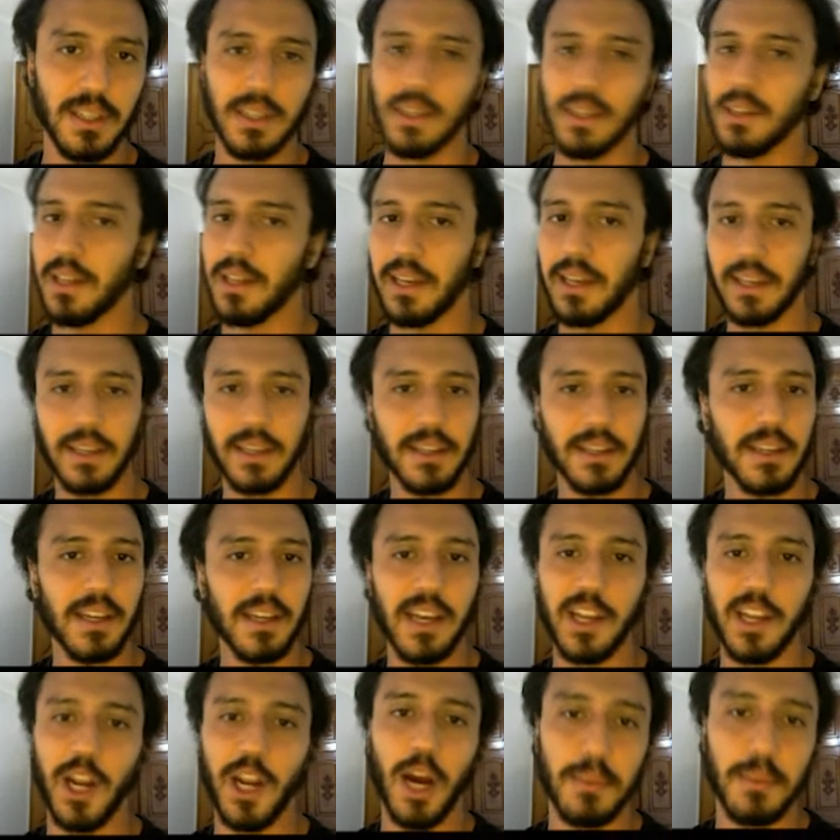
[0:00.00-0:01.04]
like
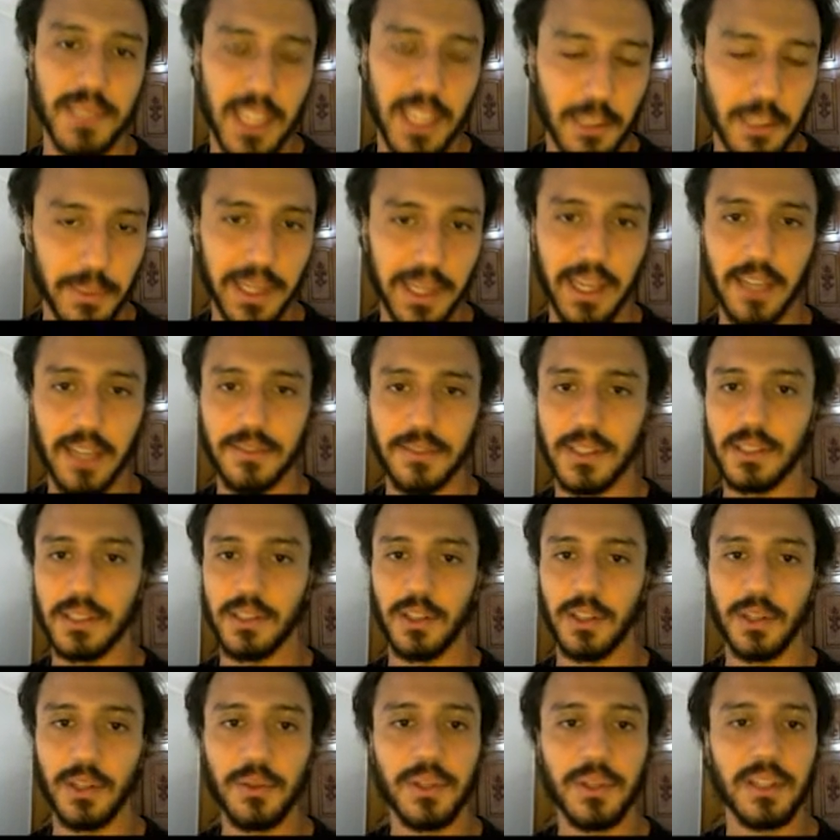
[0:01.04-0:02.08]
an object behaves as a
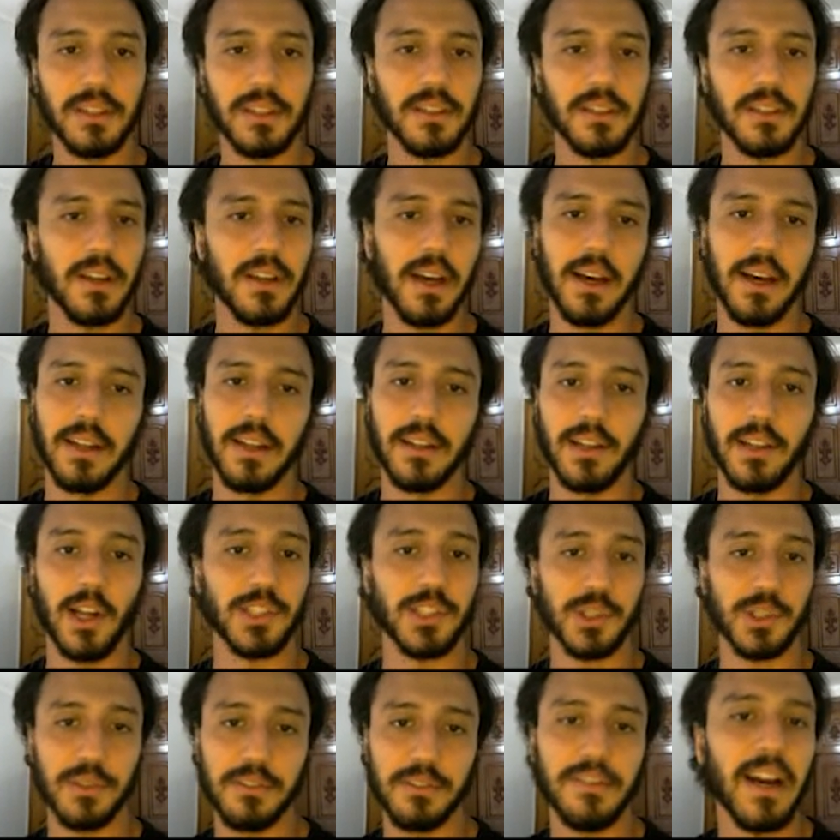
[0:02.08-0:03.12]
unit and
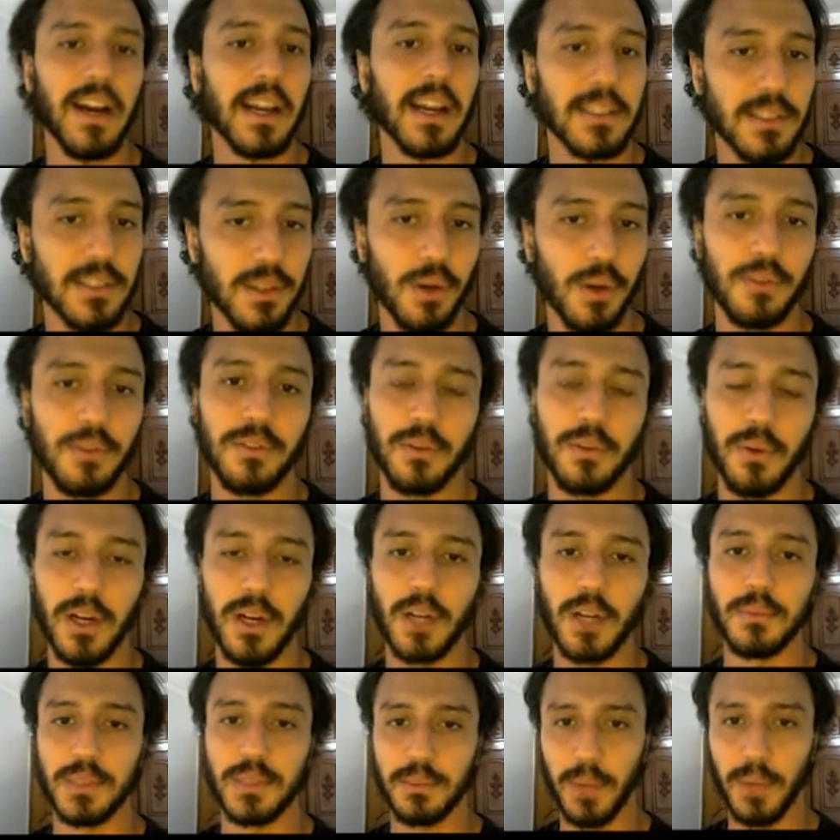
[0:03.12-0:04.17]
larger effects
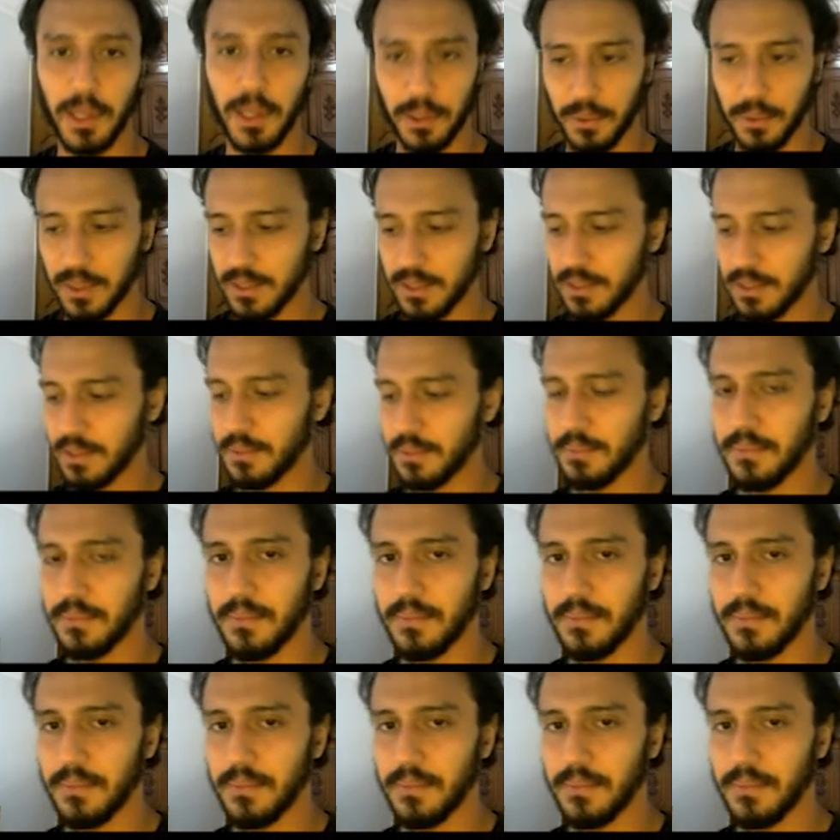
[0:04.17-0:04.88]
overwhelm smaller ones.